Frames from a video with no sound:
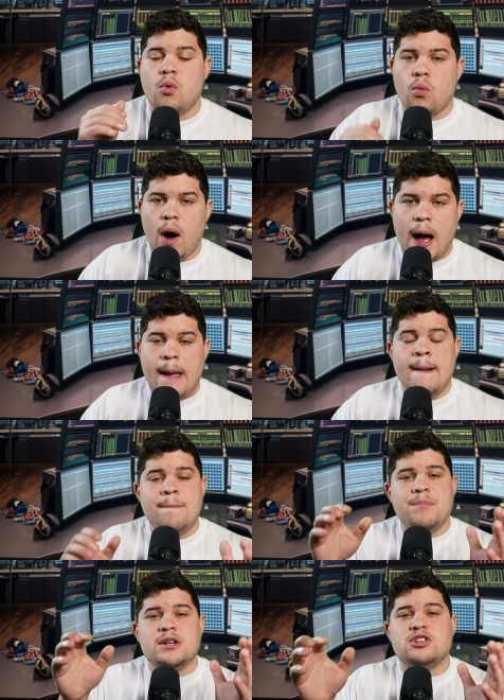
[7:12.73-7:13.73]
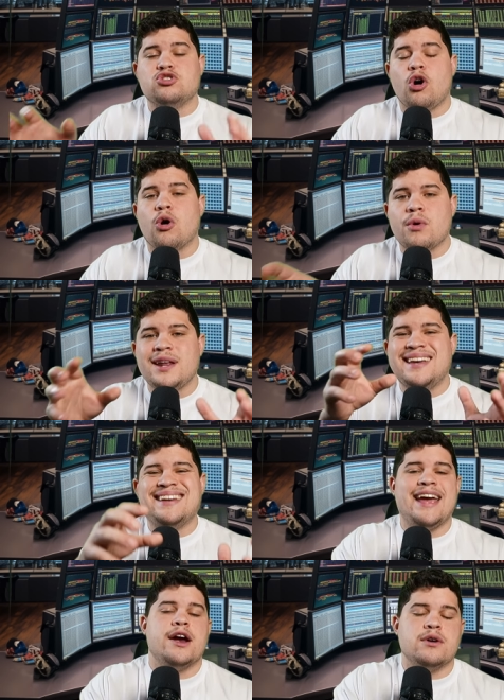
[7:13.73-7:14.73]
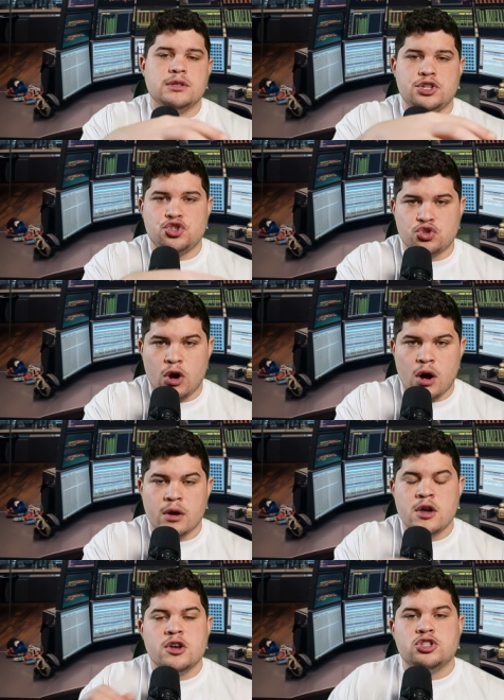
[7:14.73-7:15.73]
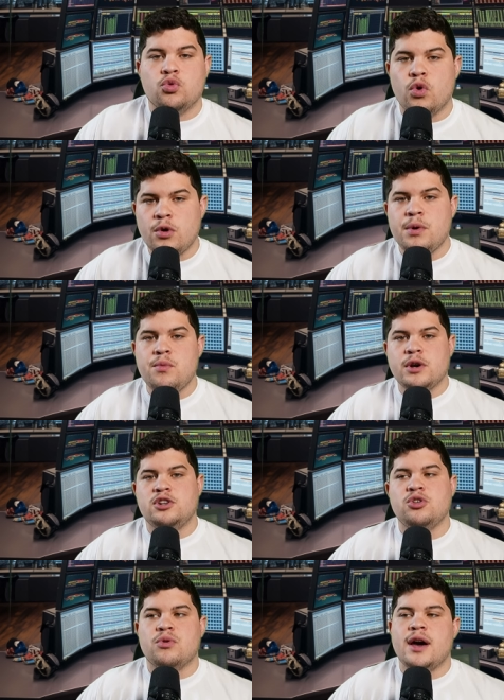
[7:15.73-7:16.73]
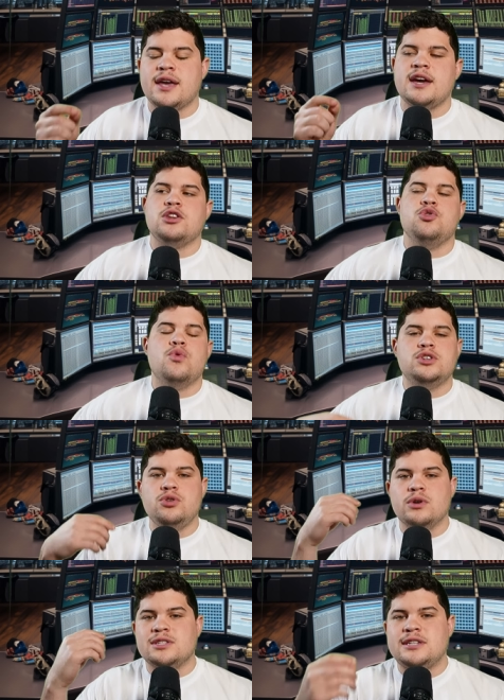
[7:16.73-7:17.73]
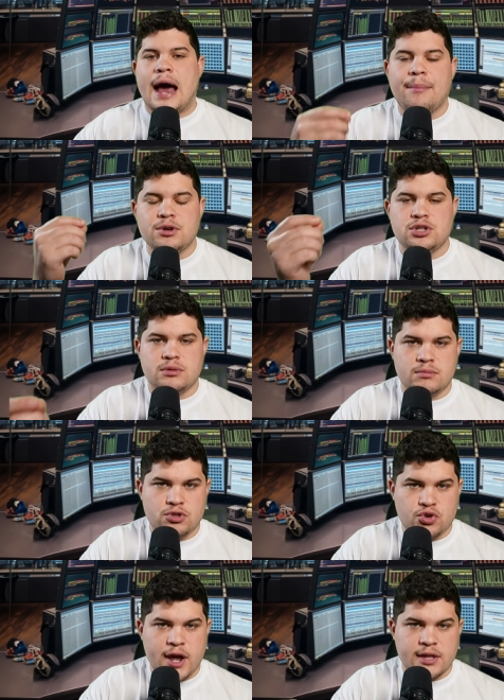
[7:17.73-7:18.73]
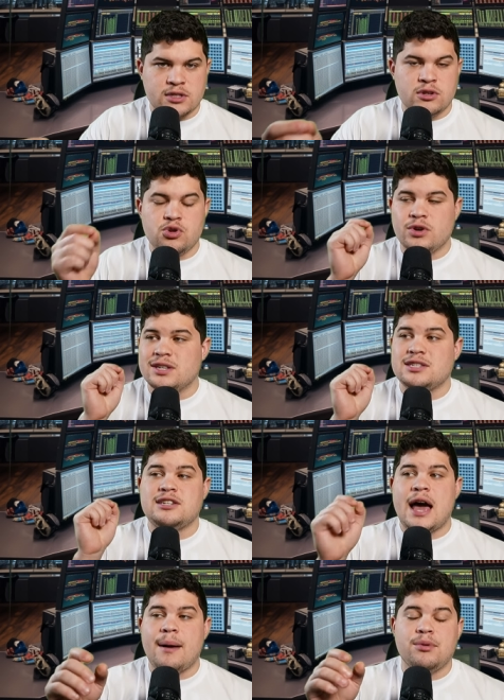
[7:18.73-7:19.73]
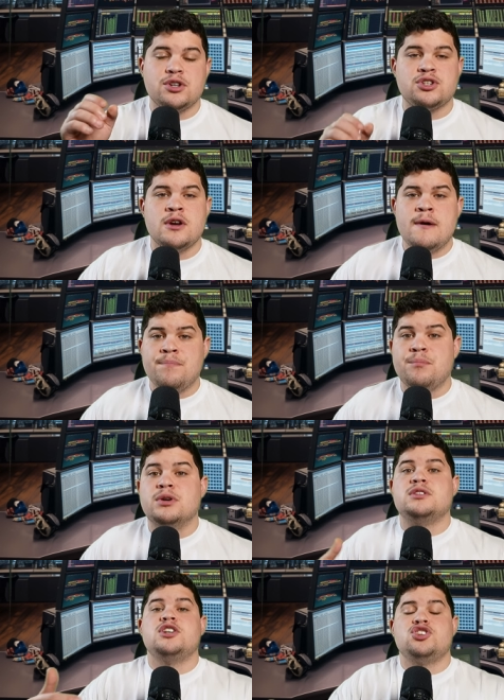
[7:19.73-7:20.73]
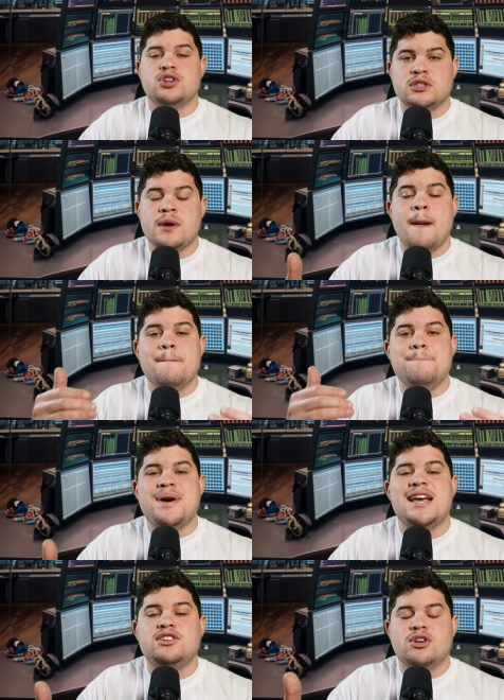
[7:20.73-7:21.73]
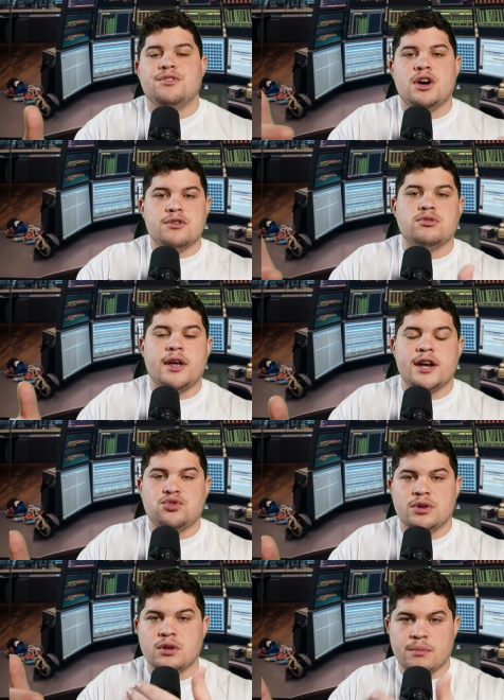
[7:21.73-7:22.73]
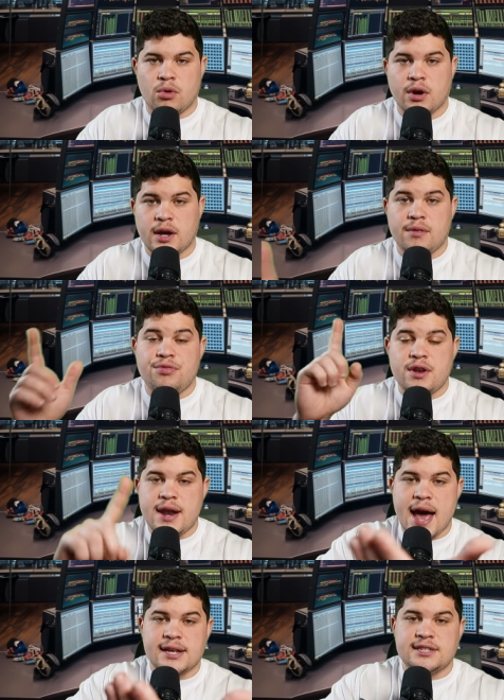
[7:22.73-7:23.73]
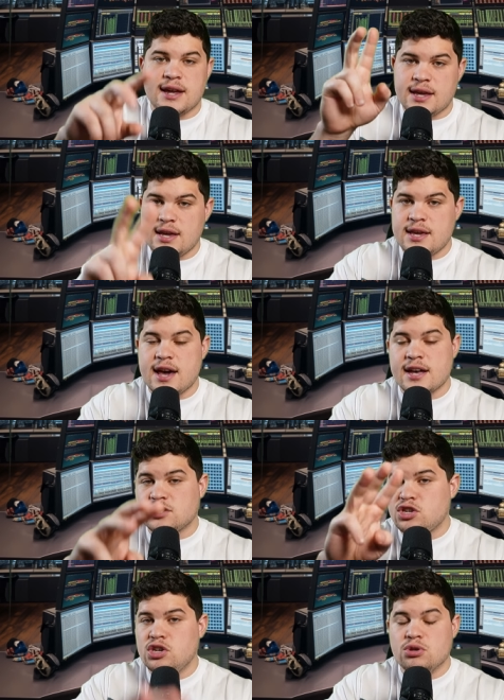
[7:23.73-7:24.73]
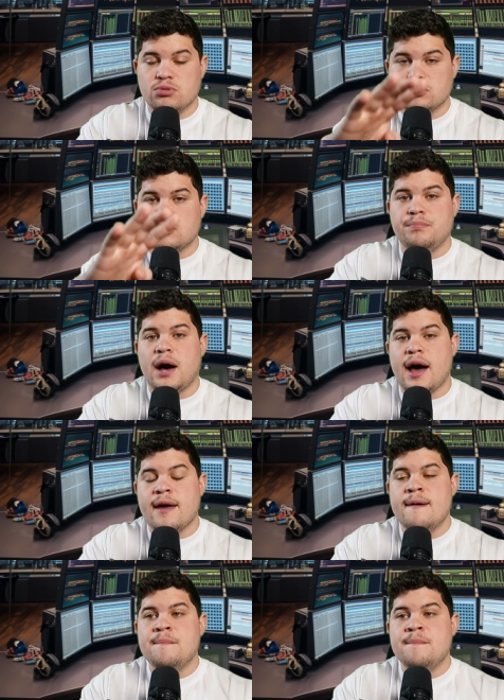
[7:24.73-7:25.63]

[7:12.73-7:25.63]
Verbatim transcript: Why? Because it's already inherently strong. So what do we want to do? Again, you want to establish trades. You want to establish positions based on the underlying trend of the market, the NASDAQ, E S, Q, S P Y.